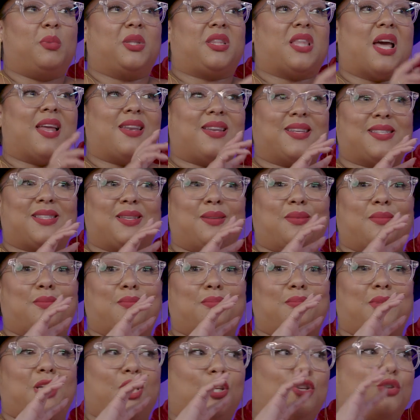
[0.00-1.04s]
but that doesn't
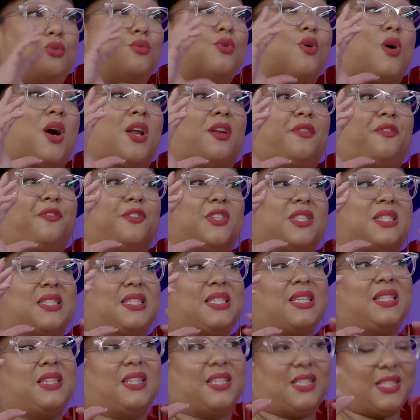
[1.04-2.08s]
mean you know how to
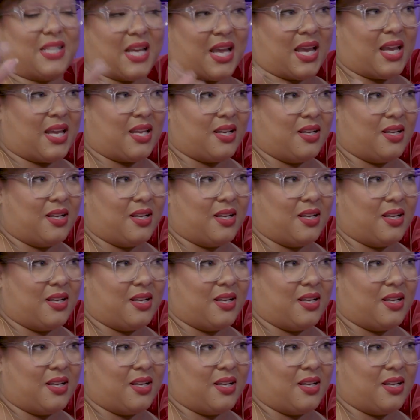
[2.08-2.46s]
facilitate.